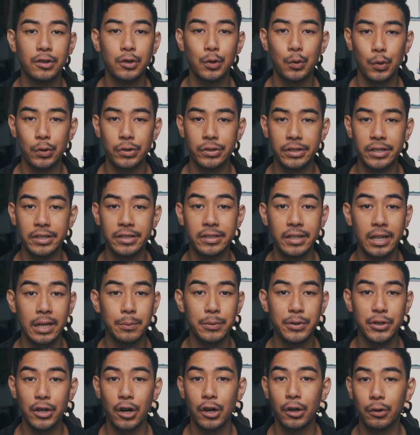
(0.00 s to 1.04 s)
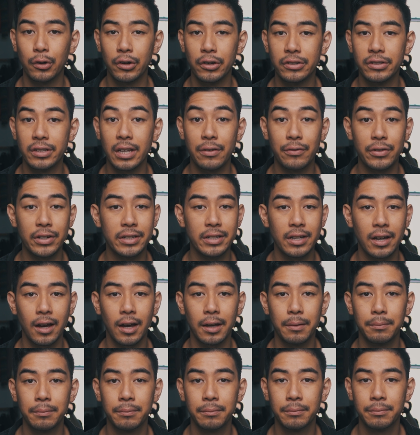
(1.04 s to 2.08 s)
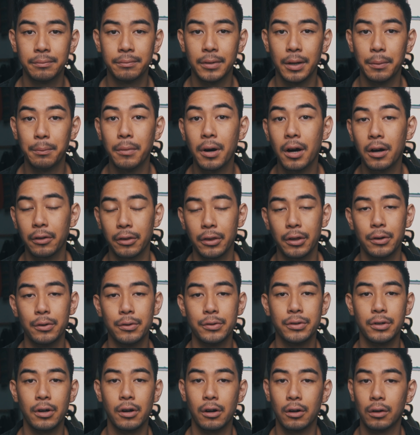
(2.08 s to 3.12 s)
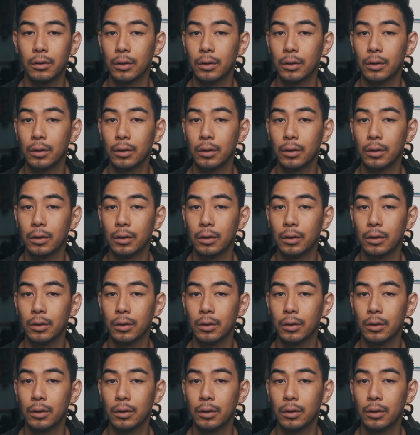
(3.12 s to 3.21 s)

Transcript: towards the same genres every time. Among those are